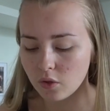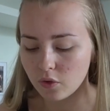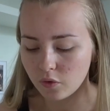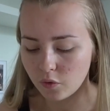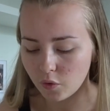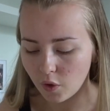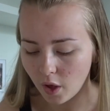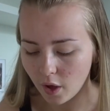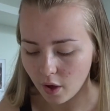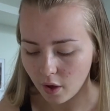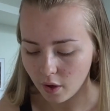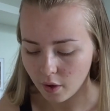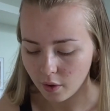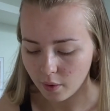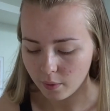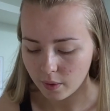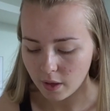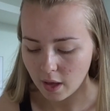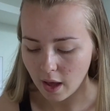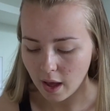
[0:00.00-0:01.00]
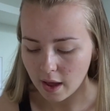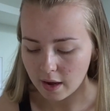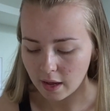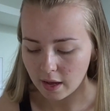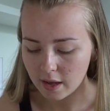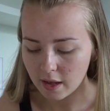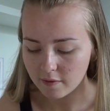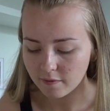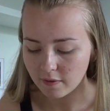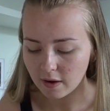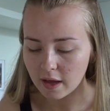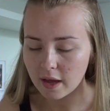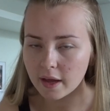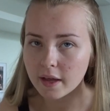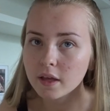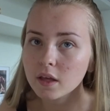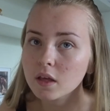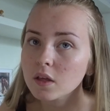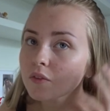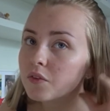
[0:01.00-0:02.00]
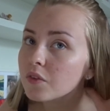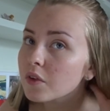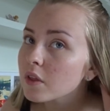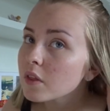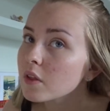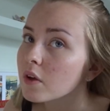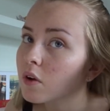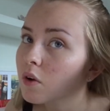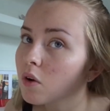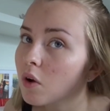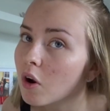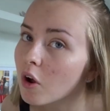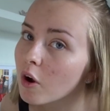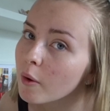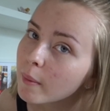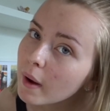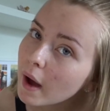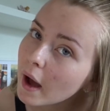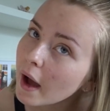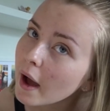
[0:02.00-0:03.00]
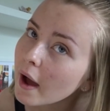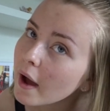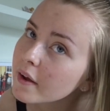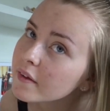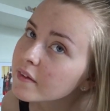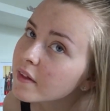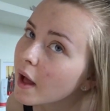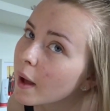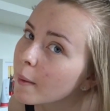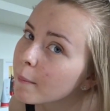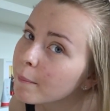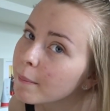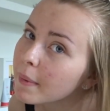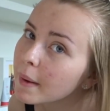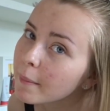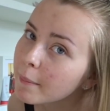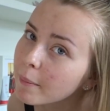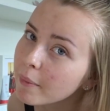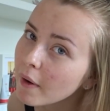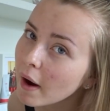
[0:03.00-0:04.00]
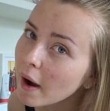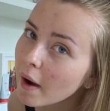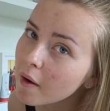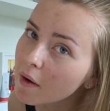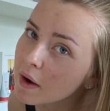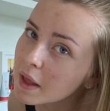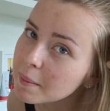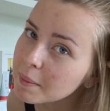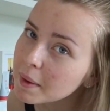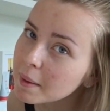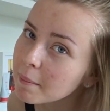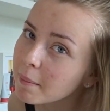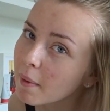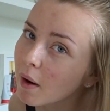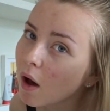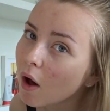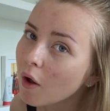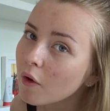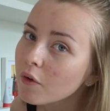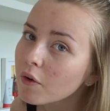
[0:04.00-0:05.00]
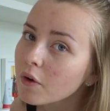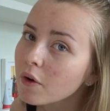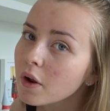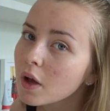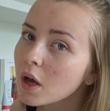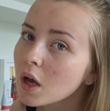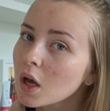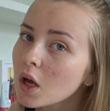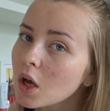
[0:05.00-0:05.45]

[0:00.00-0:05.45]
So yeah, and I have, like, you see the colour of my hair, it's like a bit browny, a bit blonde.